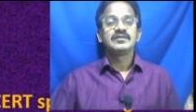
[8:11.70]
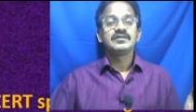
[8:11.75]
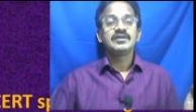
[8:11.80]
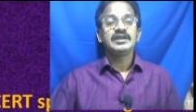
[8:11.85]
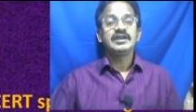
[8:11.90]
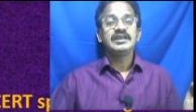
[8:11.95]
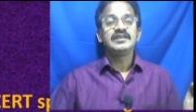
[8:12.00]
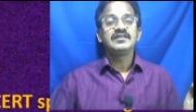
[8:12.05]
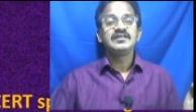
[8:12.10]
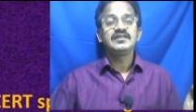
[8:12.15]

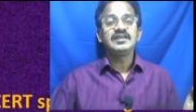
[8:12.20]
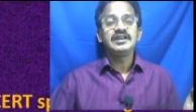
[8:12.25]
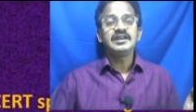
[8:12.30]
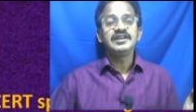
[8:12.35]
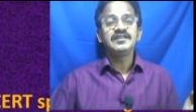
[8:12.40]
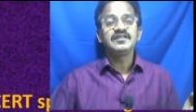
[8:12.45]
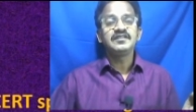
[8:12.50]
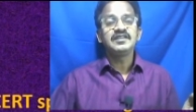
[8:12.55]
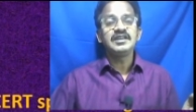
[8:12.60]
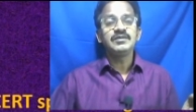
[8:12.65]
so
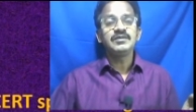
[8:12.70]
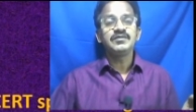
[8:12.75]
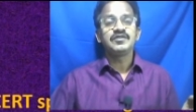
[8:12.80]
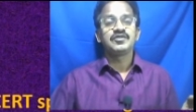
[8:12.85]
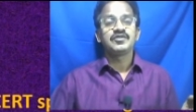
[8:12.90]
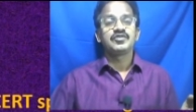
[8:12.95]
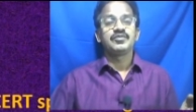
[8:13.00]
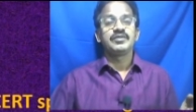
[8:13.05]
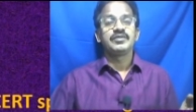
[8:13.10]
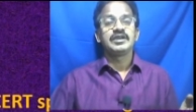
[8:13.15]
it
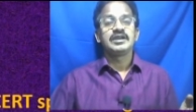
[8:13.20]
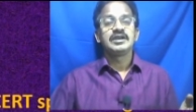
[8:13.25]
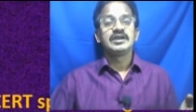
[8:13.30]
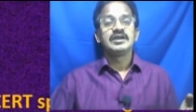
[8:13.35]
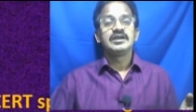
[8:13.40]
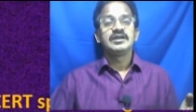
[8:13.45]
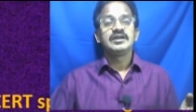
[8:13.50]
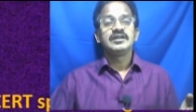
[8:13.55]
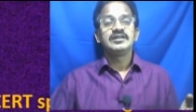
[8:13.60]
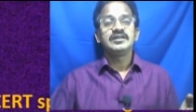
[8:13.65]
seems to me
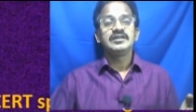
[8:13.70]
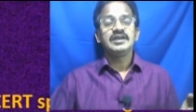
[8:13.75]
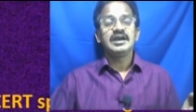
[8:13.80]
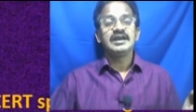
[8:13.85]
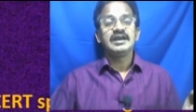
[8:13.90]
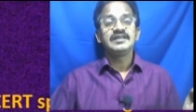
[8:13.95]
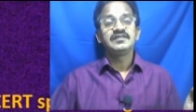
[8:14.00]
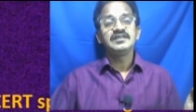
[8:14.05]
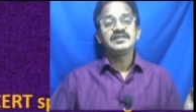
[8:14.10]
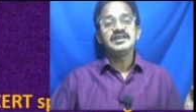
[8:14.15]
the,
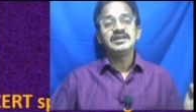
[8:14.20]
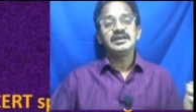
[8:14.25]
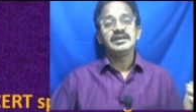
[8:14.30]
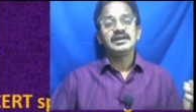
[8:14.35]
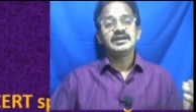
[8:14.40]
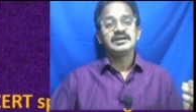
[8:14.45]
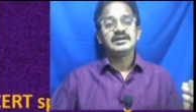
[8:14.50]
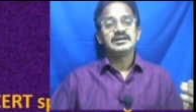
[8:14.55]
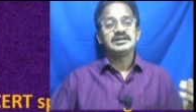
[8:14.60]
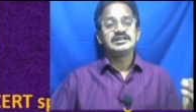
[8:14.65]
I
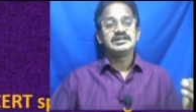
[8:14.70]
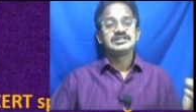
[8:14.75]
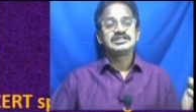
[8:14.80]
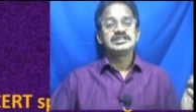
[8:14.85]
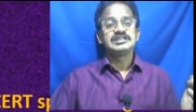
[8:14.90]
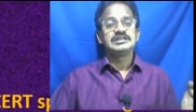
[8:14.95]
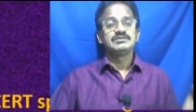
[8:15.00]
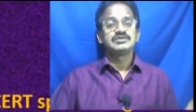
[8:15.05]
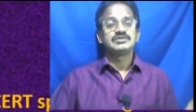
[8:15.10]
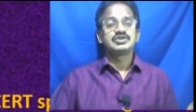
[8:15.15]
see uh, it
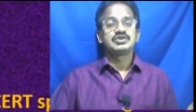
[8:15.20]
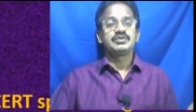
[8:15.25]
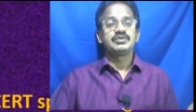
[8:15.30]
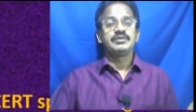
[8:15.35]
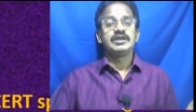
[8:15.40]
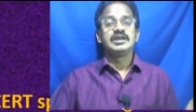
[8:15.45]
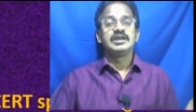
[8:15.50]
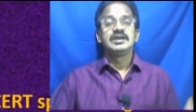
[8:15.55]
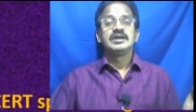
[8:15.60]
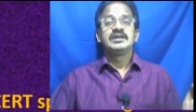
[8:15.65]
seems
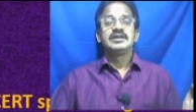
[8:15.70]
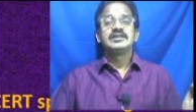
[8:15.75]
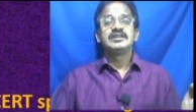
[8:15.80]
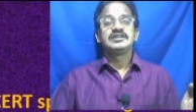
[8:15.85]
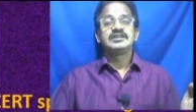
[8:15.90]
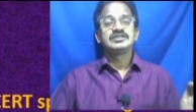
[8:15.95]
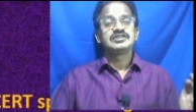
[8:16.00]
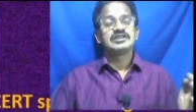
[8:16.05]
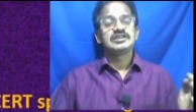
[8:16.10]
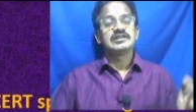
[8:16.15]
to me
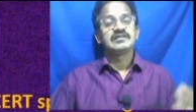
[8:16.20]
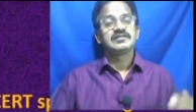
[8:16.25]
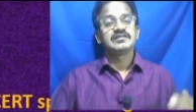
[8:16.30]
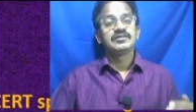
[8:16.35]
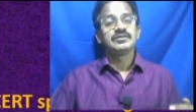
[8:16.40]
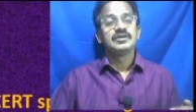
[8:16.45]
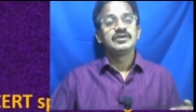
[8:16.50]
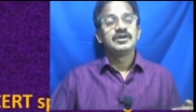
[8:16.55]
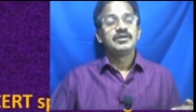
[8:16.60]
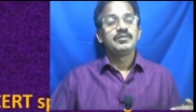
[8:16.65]
that is
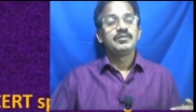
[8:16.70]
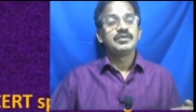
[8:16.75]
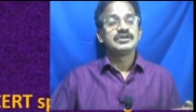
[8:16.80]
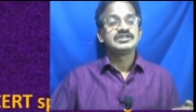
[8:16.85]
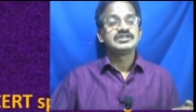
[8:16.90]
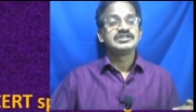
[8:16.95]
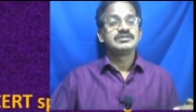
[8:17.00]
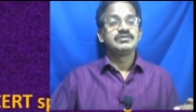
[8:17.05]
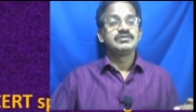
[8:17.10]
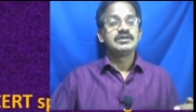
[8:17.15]
also
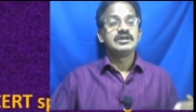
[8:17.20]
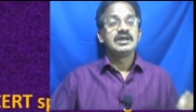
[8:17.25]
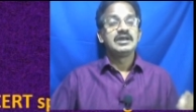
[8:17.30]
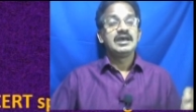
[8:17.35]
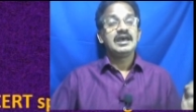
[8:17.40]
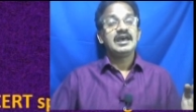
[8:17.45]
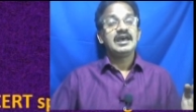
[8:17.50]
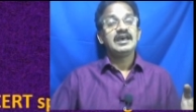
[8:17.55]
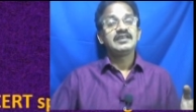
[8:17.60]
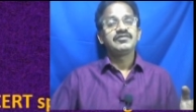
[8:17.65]
possible
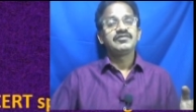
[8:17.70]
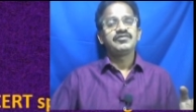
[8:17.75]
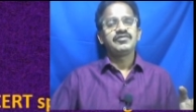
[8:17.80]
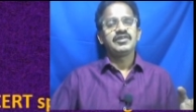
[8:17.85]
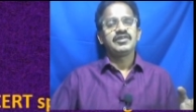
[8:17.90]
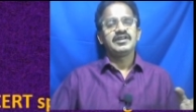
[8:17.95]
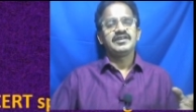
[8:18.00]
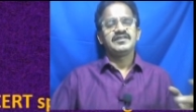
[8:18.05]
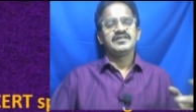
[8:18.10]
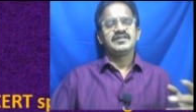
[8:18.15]
as
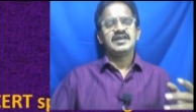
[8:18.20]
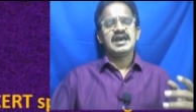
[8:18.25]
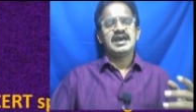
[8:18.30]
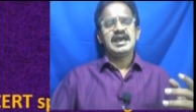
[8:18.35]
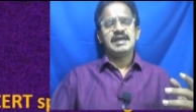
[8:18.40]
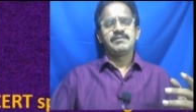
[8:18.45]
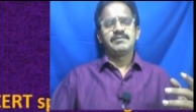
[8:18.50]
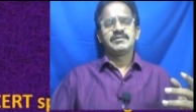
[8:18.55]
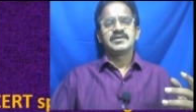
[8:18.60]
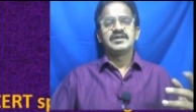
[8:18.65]
far as
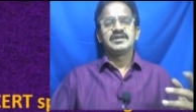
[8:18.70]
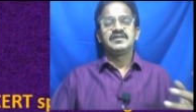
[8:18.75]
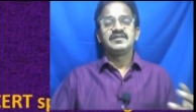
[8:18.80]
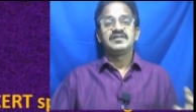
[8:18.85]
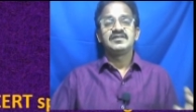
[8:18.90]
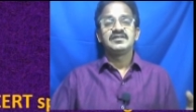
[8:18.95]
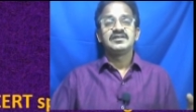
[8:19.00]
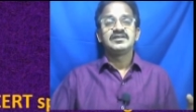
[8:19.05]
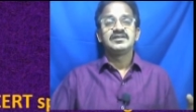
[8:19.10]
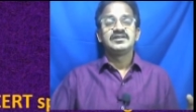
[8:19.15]
I am
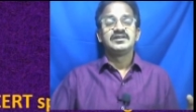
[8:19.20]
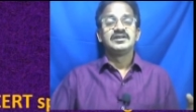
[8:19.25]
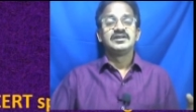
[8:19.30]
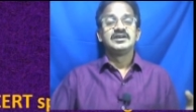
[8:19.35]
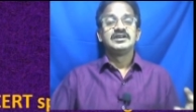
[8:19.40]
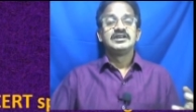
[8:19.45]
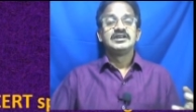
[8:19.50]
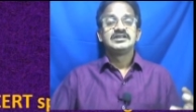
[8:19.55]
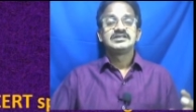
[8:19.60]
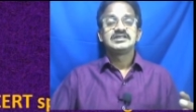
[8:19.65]

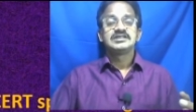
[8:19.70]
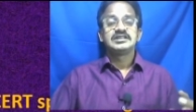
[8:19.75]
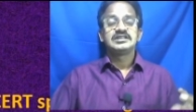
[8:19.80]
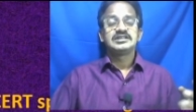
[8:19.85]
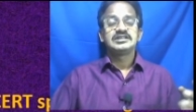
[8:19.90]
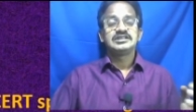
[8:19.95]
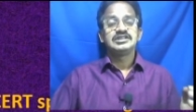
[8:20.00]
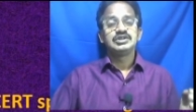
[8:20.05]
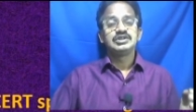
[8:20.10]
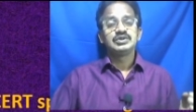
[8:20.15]
concerned so
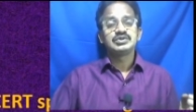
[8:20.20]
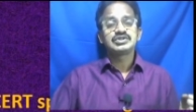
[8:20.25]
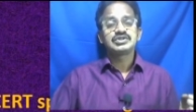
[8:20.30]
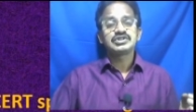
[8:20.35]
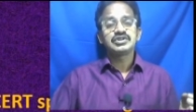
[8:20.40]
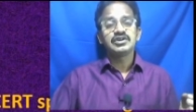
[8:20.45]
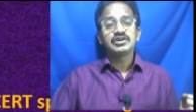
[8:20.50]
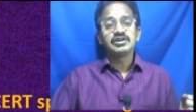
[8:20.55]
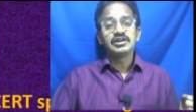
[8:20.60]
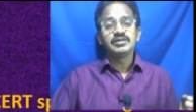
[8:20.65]
that you
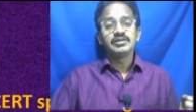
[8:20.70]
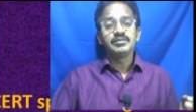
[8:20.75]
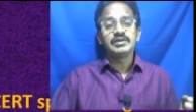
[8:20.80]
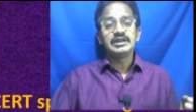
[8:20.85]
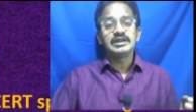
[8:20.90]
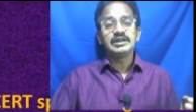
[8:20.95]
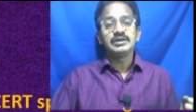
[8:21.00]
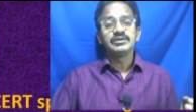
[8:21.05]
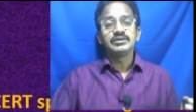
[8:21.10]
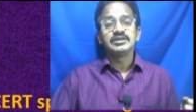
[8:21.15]
strongly
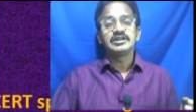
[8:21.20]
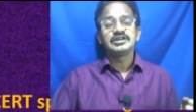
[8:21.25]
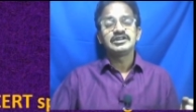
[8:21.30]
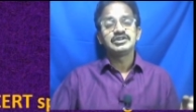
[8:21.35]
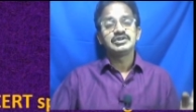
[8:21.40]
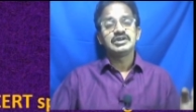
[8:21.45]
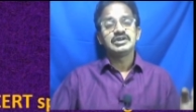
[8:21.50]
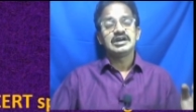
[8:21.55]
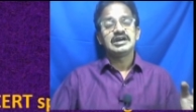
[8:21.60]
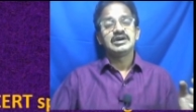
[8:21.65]
believe
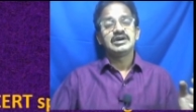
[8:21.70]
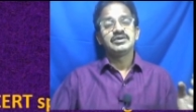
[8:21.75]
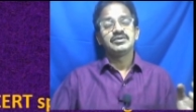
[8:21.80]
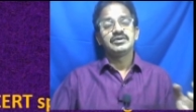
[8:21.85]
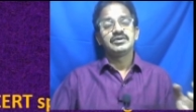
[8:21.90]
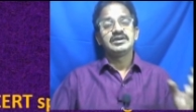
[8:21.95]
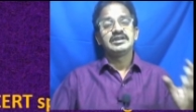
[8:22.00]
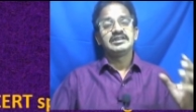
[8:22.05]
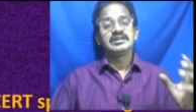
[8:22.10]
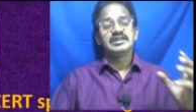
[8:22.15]
that you
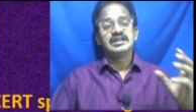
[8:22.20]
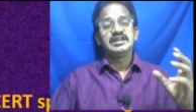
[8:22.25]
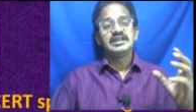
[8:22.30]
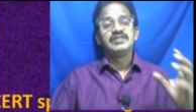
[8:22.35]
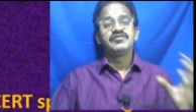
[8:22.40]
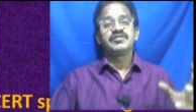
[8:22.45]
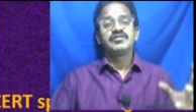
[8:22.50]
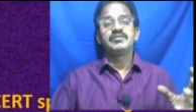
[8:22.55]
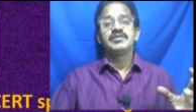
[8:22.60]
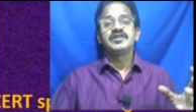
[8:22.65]
have uh, the
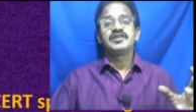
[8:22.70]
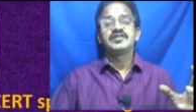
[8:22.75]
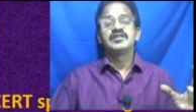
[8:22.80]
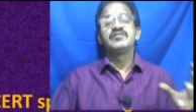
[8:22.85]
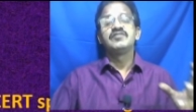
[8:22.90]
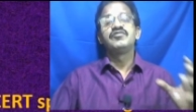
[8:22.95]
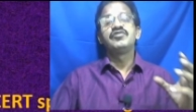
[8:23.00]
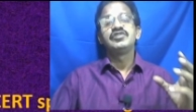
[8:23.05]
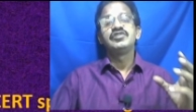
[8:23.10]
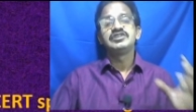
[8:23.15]

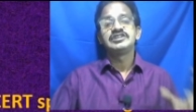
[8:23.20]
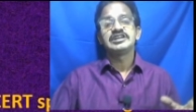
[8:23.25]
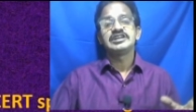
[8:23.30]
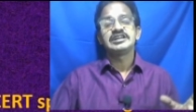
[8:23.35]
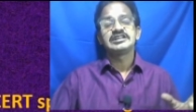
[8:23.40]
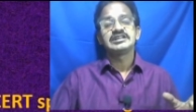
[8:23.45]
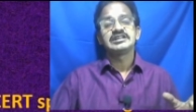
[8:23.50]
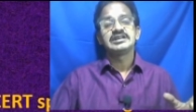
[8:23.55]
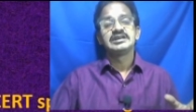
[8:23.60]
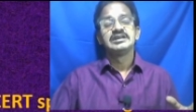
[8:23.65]
information full
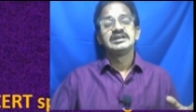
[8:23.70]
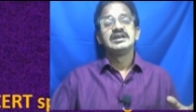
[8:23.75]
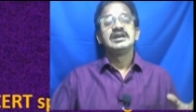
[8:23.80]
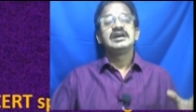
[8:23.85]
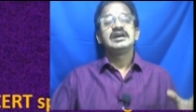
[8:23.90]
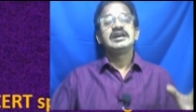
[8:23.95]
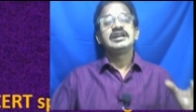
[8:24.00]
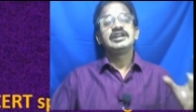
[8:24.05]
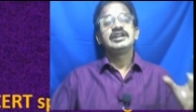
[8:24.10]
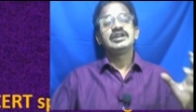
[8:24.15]
data
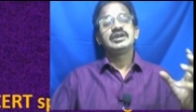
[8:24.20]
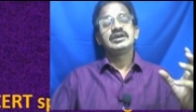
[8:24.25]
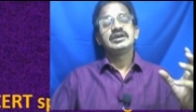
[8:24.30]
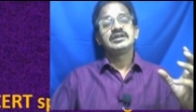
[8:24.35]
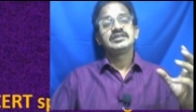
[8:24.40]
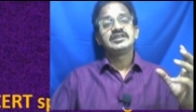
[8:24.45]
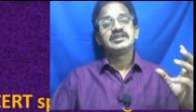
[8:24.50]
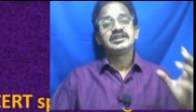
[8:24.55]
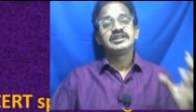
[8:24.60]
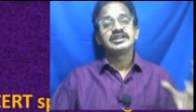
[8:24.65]
and
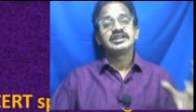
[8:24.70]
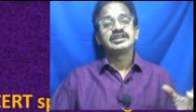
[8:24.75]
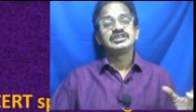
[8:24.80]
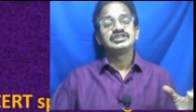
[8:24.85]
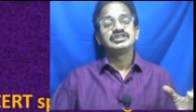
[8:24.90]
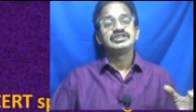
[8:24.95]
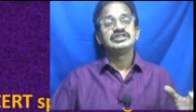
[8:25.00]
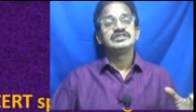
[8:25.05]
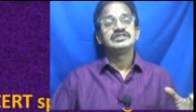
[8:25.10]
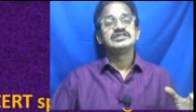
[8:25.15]

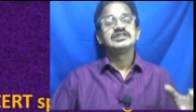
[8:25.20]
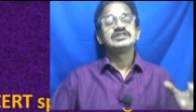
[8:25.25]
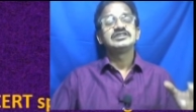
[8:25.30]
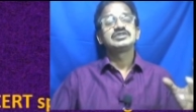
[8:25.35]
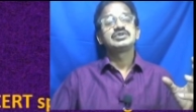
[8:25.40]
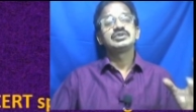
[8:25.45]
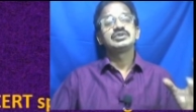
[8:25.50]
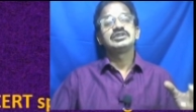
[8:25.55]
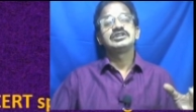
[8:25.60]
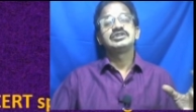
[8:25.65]
authentication is
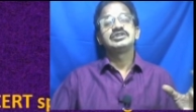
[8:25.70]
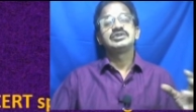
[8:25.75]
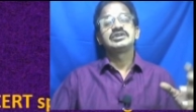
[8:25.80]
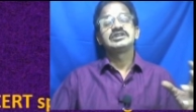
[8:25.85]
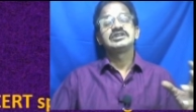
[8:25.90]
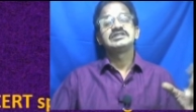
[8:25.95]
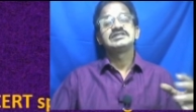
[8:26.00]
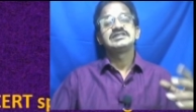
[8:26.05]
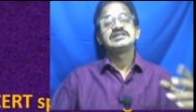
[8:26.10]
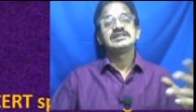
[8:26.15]
there so that
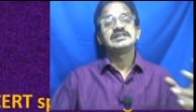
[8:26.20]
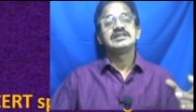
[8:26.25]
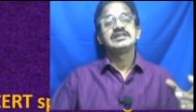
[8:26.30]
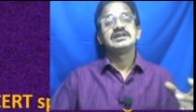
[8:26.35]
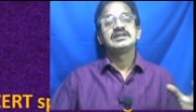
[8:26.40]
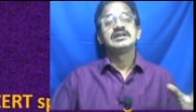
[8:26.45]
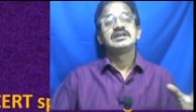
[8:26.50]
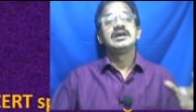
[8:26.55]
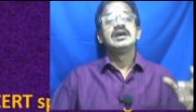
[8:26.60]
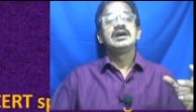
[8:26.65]
you can say
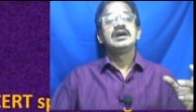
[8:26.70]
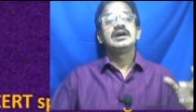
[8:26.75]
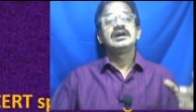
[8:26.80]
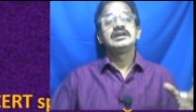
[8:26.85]
that